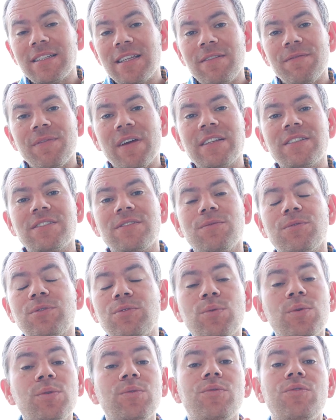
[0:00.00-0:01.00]
to the investor
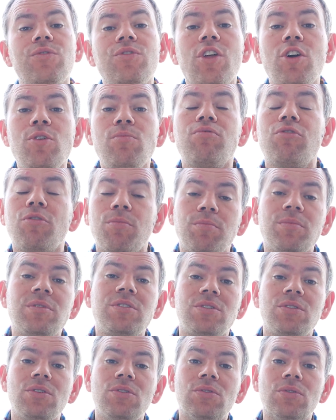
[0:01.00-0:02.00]
was, well, no problem
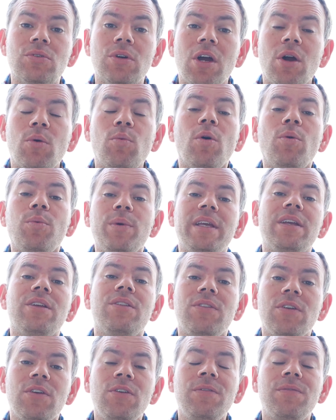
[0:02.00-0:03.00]
at all. What we
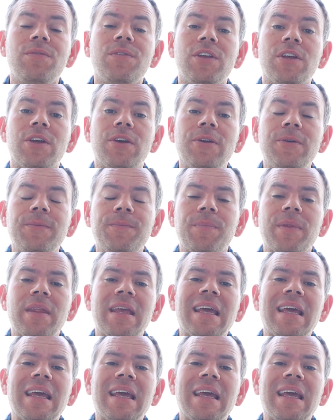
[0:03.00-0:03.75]
can do for you